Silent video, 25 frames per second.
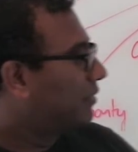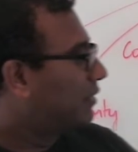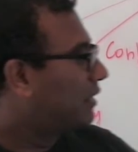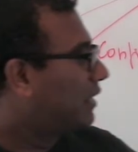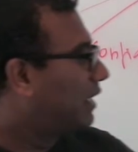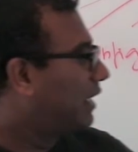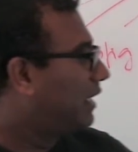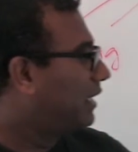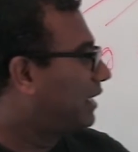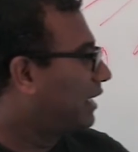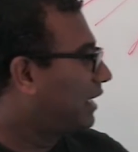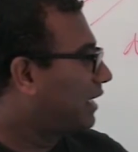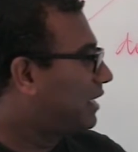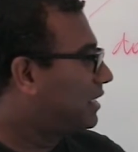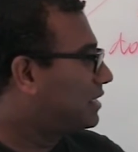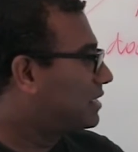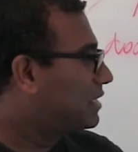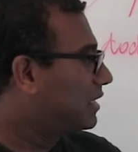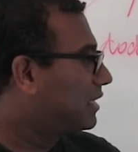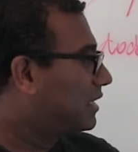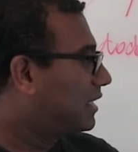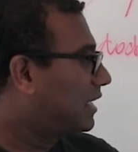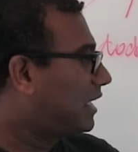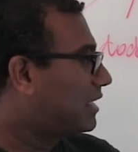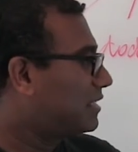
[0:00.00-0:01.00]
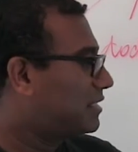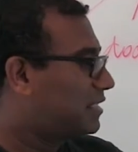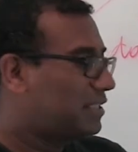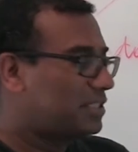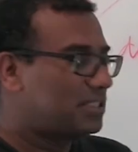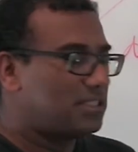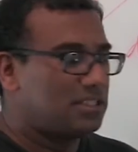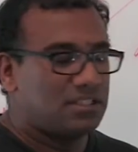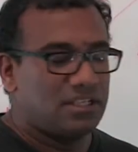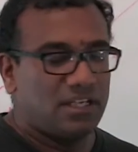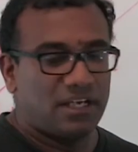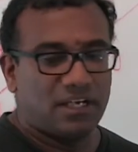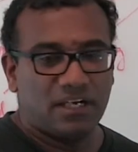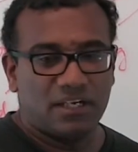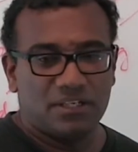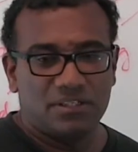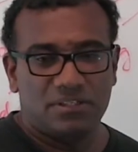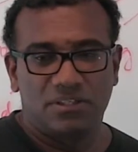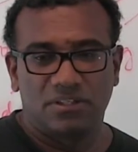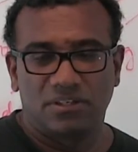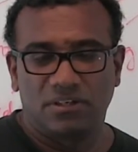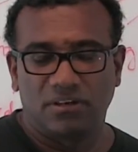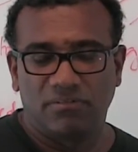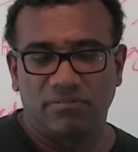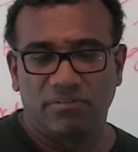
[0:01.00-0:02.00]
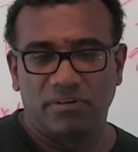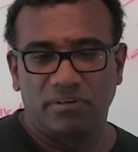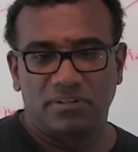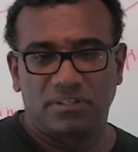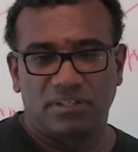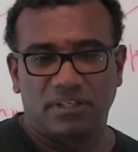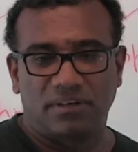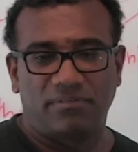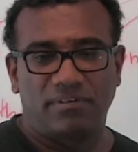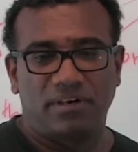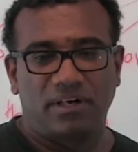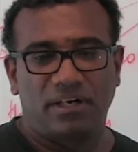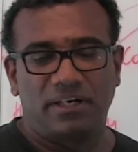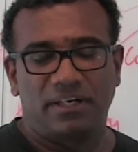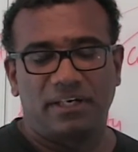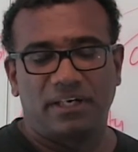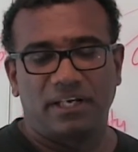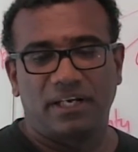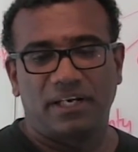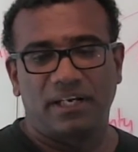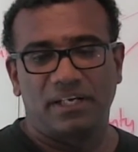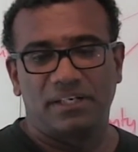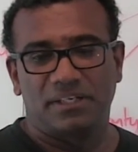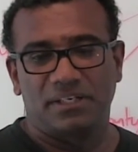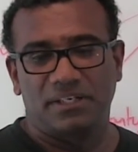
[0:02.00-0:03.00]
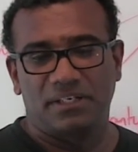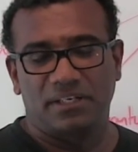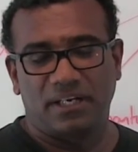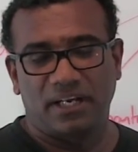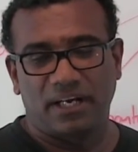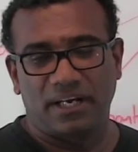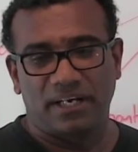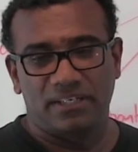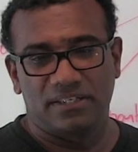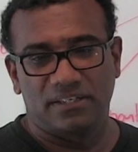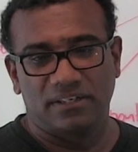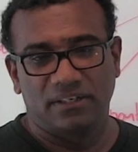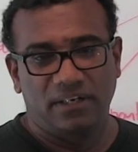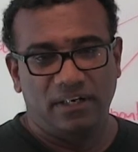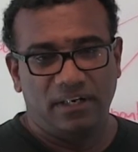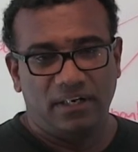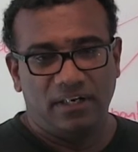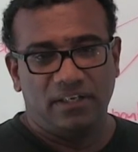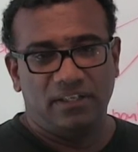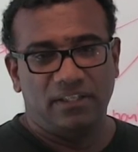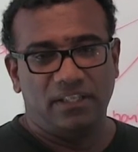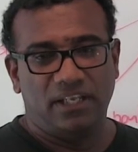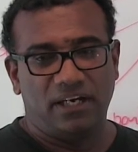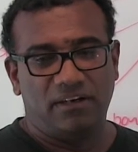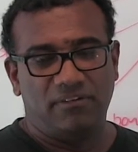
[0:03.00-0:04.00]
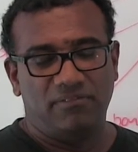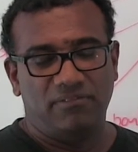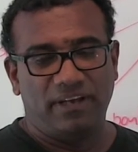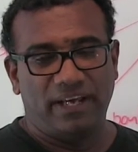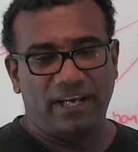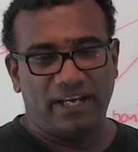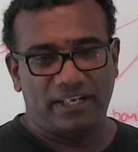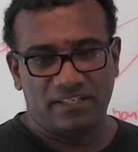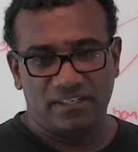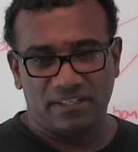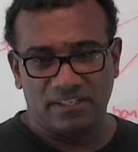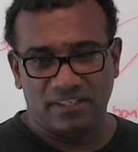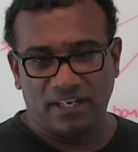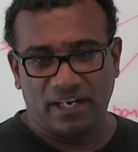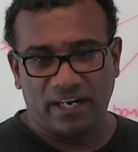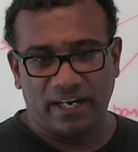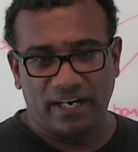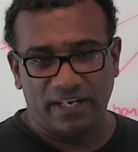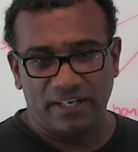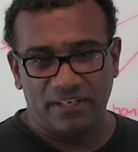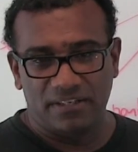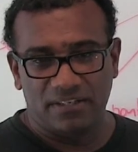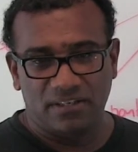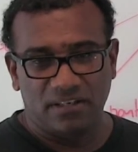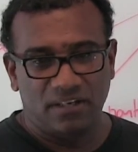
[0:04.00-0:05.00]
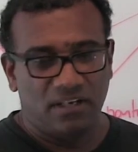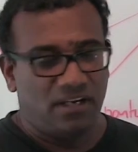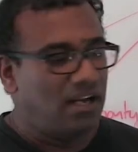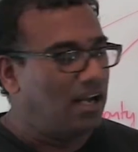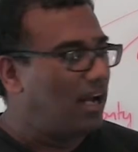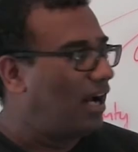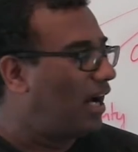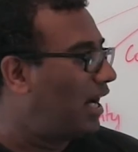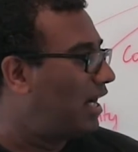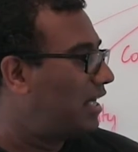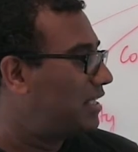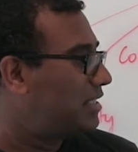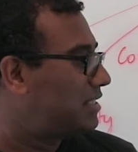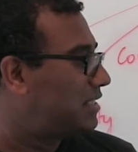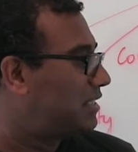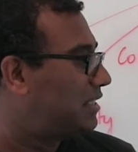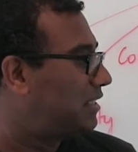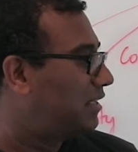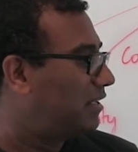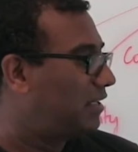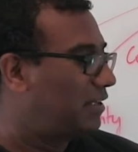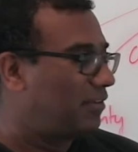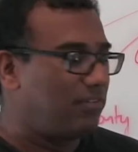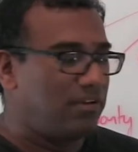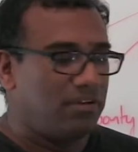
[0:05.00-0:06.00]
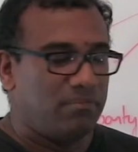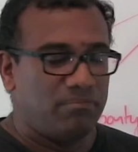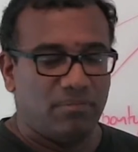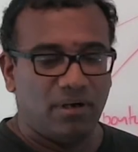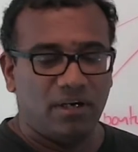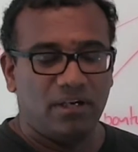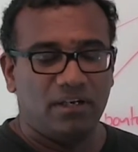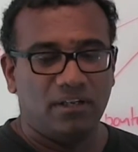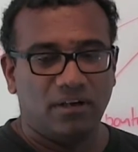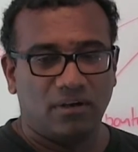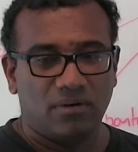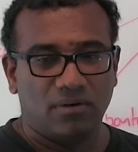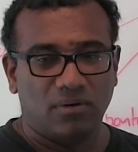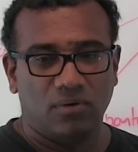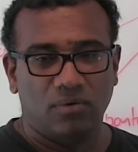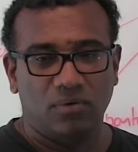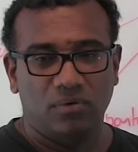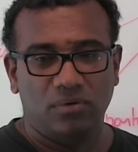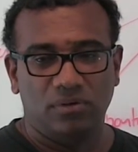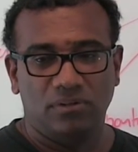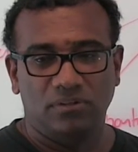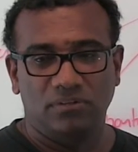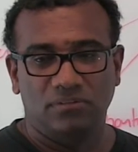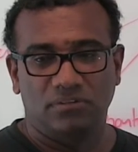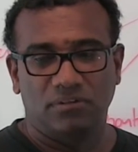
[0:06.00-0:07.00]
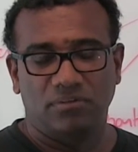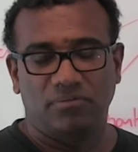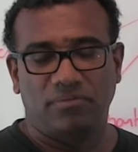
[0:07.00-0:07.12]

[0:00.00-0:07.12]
the integration test essentially consists of several integration tests that we exercise as we build the code.